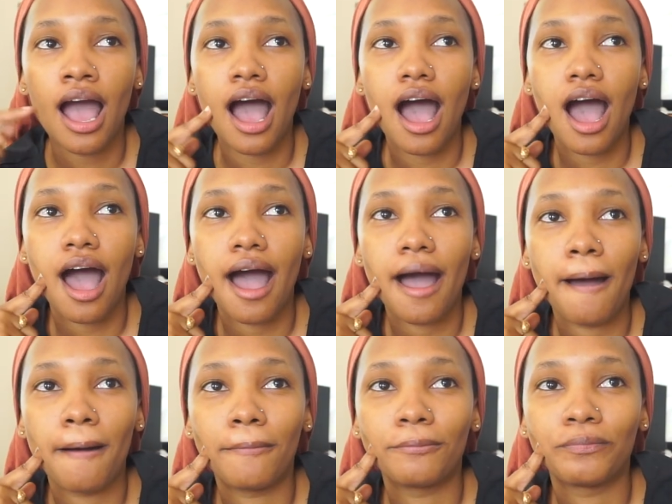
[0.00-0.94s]

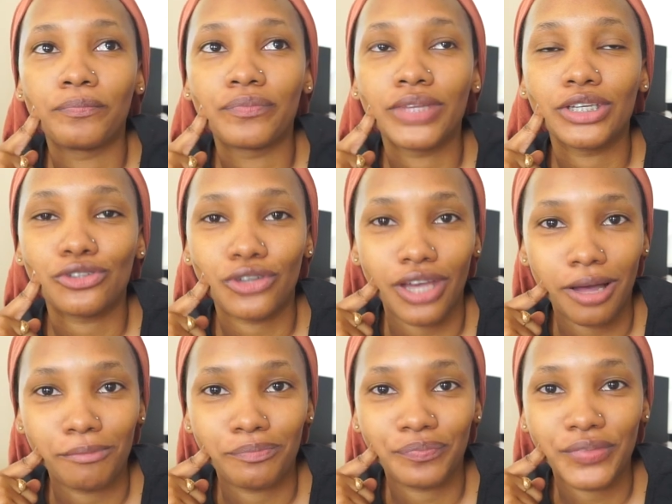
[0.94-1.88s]
So
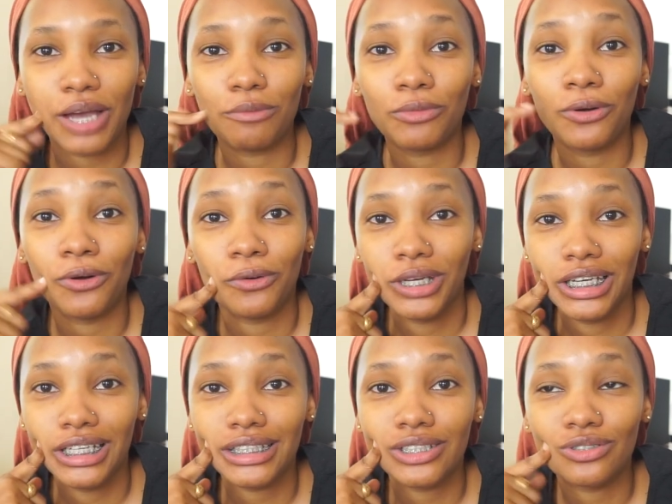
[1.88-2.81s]
yeah, I'm
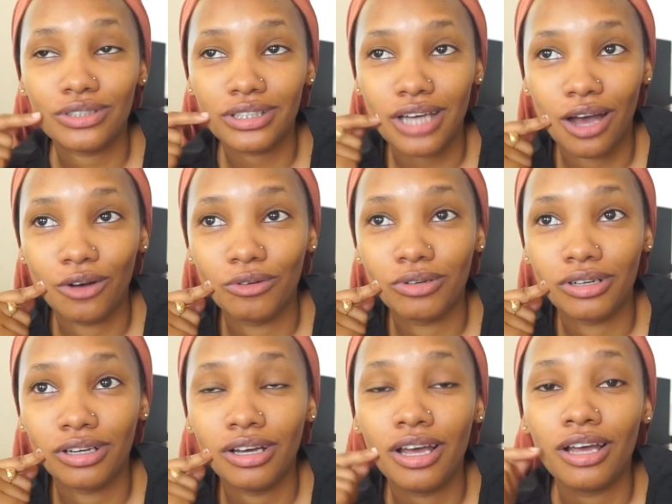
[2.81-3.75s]
going to
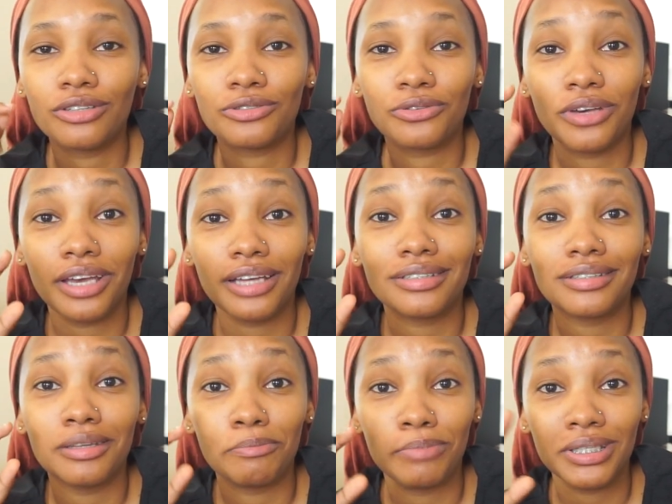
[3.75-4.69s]
town to get
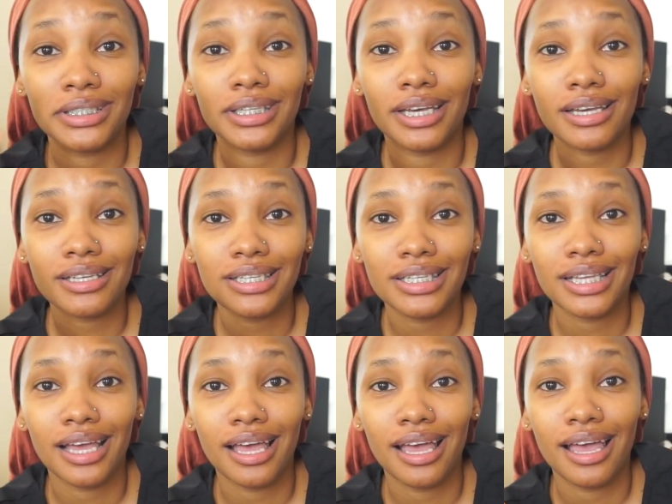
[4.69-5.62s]
the pieces,
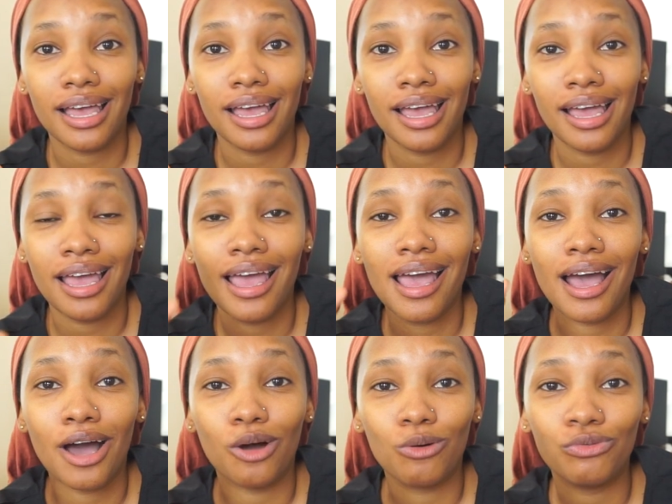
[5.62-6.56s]

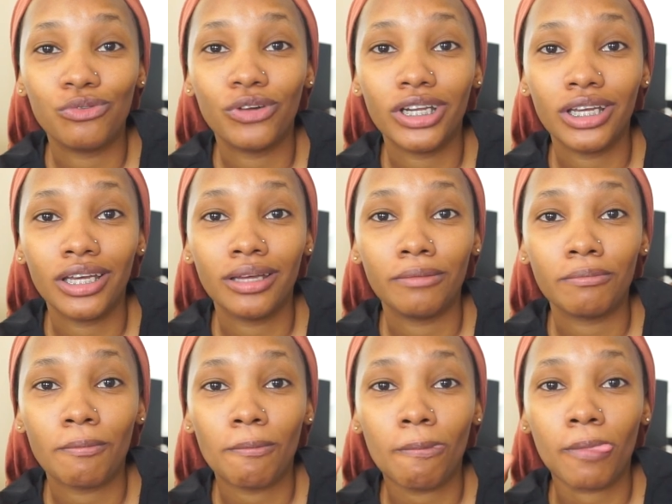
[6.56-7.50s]
hopefully
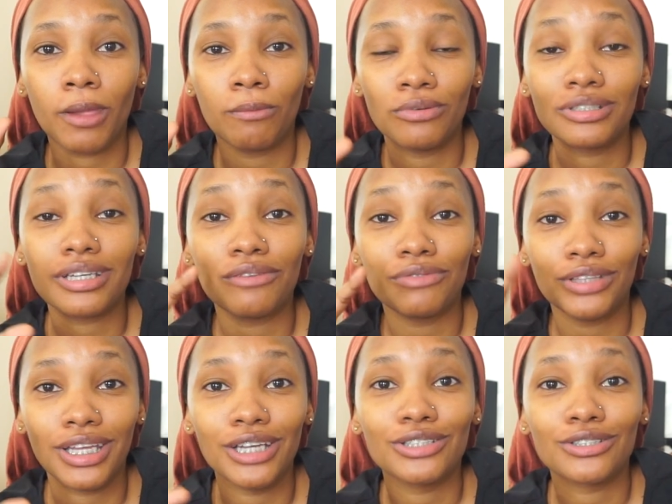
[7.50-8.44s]
put
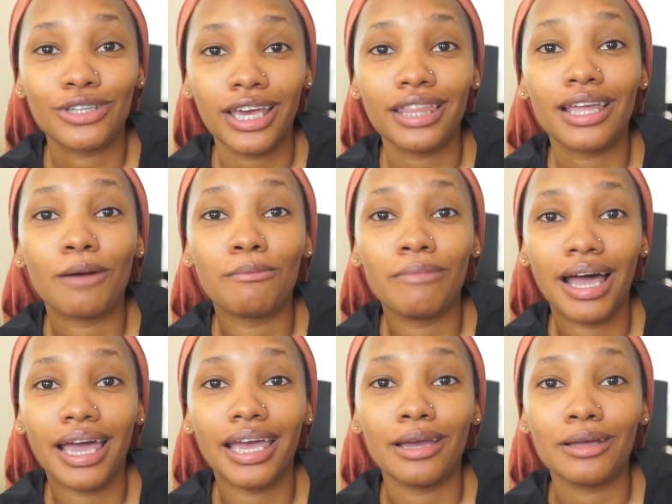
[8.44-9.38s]
everything together
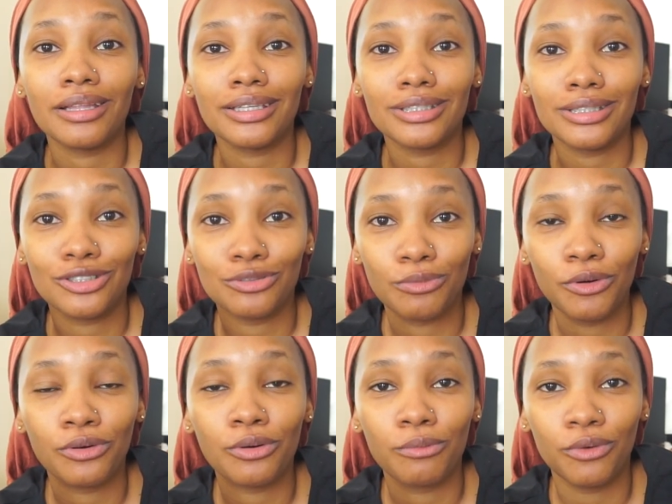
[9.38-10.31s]
by
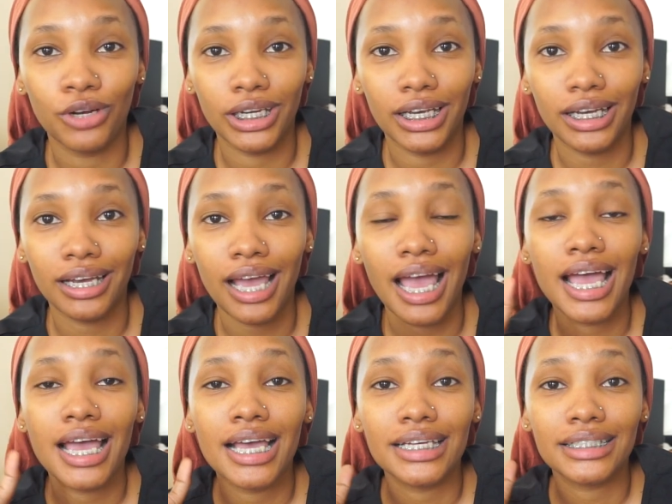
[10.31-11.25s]
tomorrow morning,
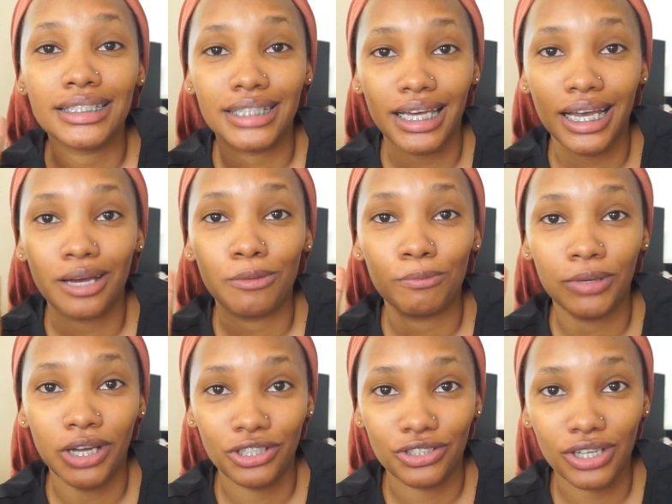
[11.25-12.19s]
take
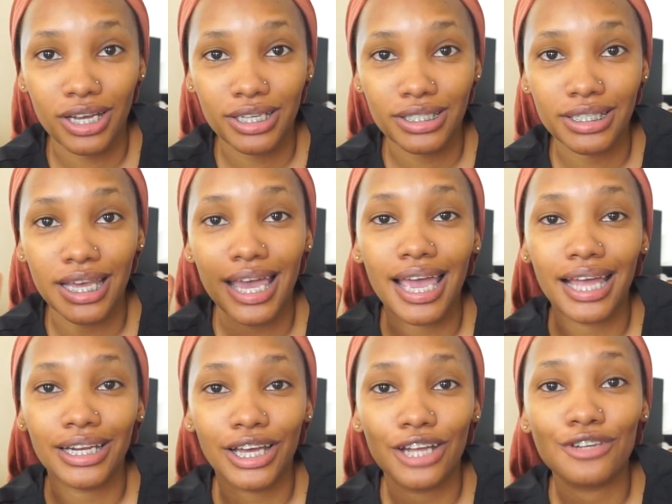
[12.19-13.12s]
pictures
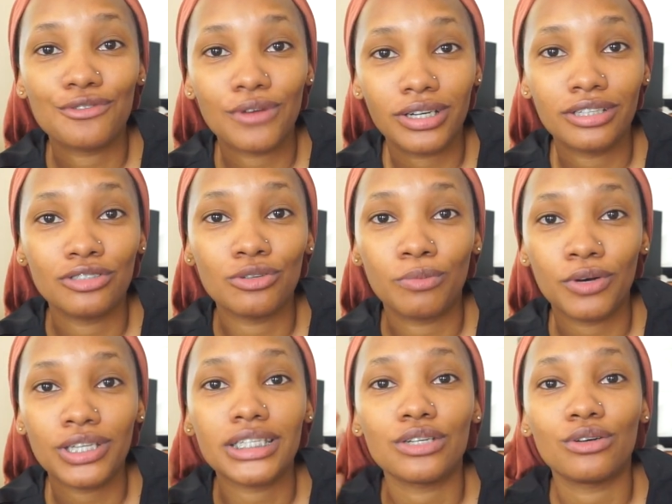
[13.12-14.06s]
and get ready to
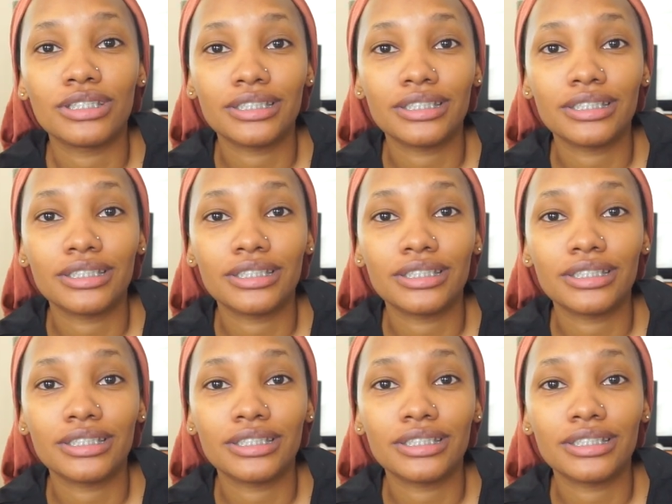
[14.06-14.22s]
post it on